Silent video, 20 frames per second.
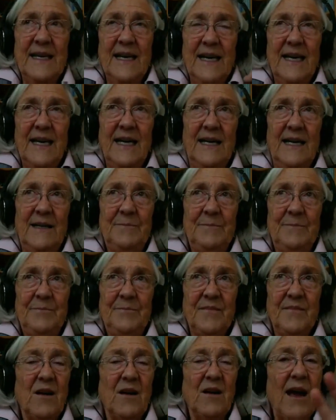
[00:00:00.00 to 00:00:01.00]

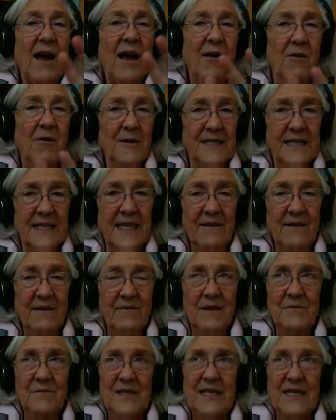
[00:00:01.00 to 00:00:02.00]
I always think of them
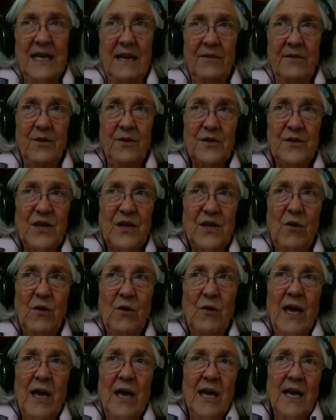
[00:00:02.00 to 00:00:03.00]
together. So
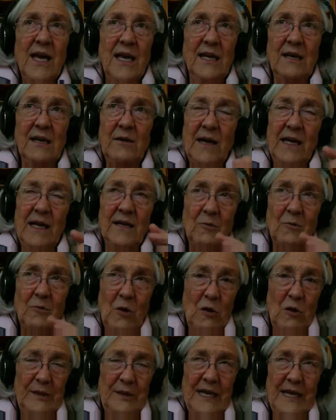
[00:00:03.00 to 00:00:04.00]
in a role
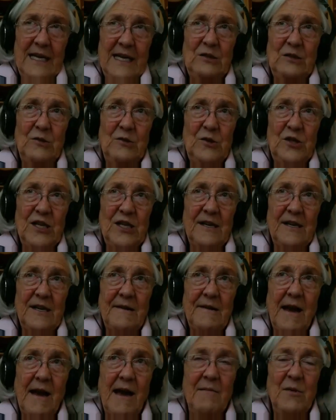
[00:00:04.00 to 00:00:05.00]
play, a two-chair,
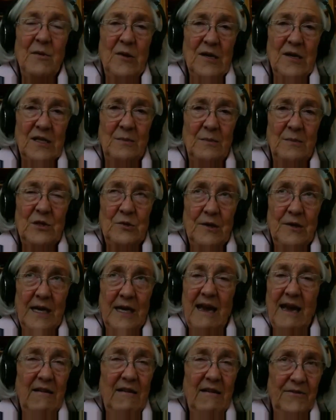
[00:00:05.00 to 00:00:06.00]
I'm going to be doing
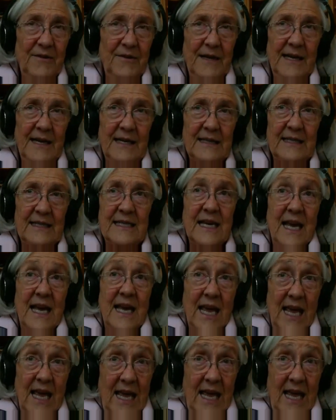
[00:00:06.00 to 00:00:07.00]
affect
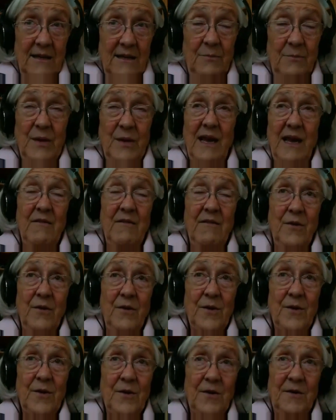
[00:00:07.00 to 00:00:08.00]
and
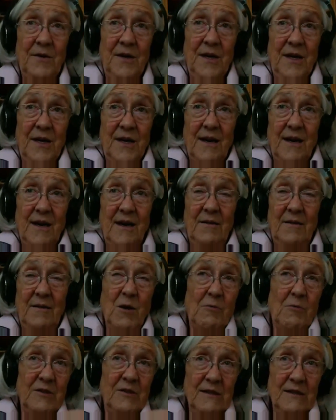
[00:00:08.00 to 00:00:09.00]
behavior. What
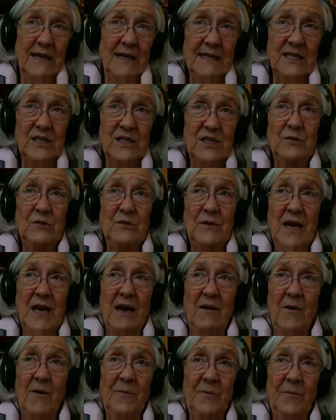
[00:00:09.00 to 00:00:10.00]
would you like to do
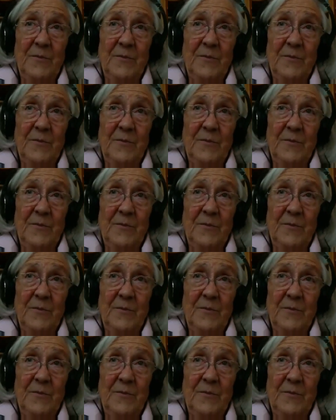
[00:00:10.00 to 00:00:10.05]
now?